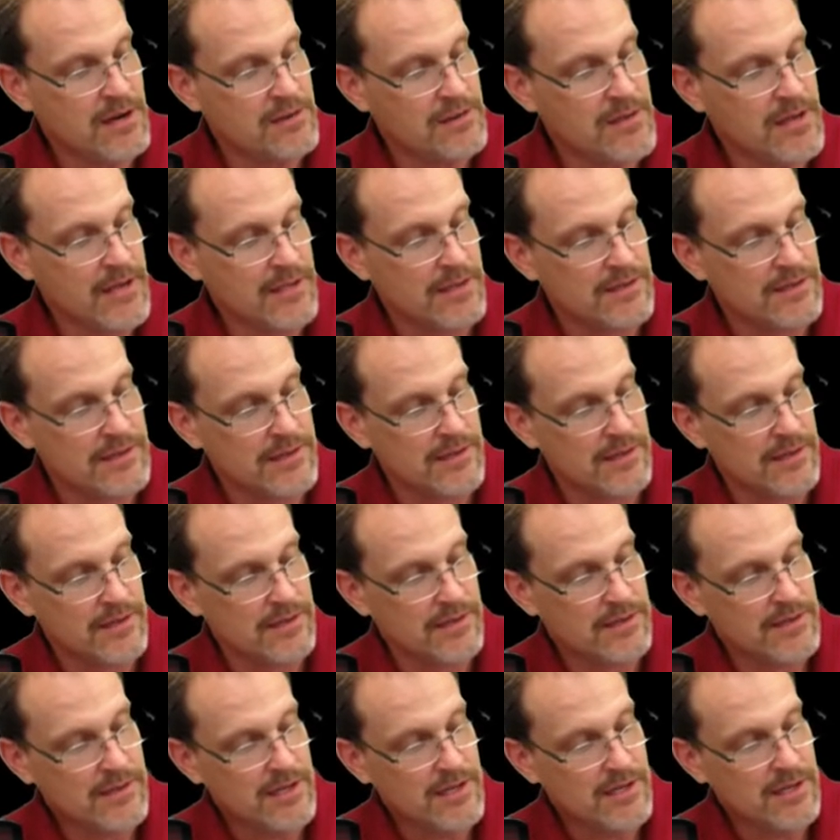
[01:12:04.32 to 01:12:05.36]
that
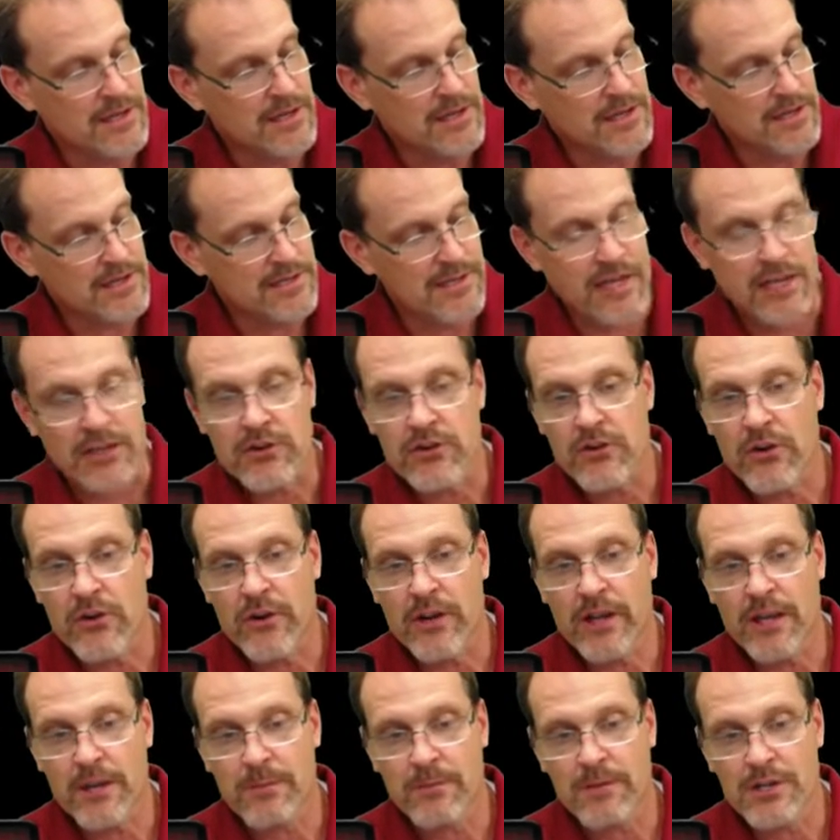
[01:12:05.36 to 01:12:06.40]
uh, is
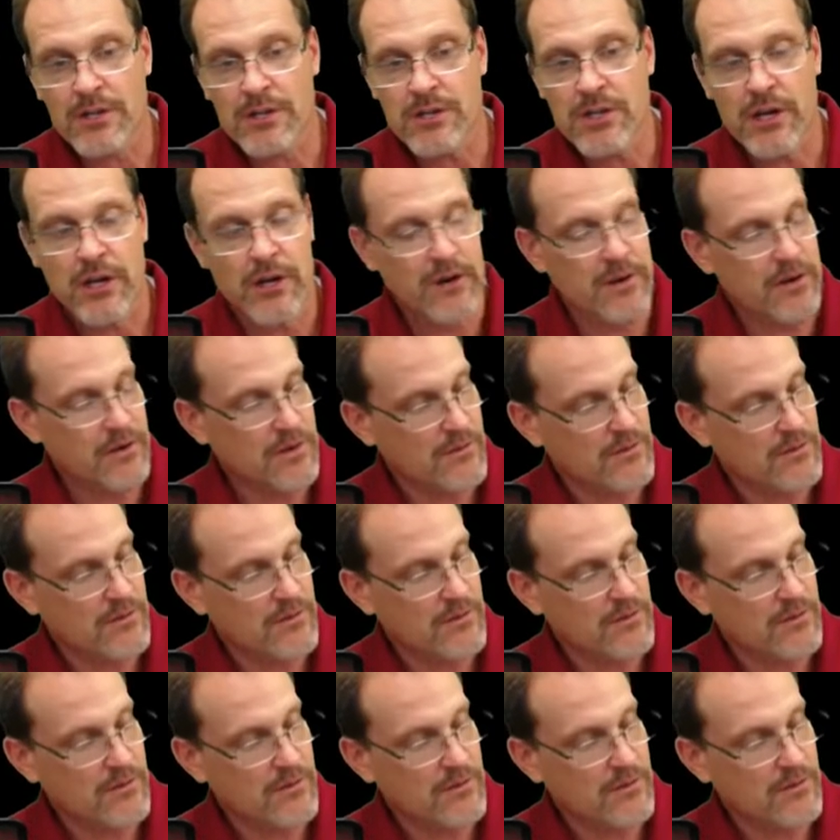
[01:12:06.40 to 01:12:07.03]
interning him this year.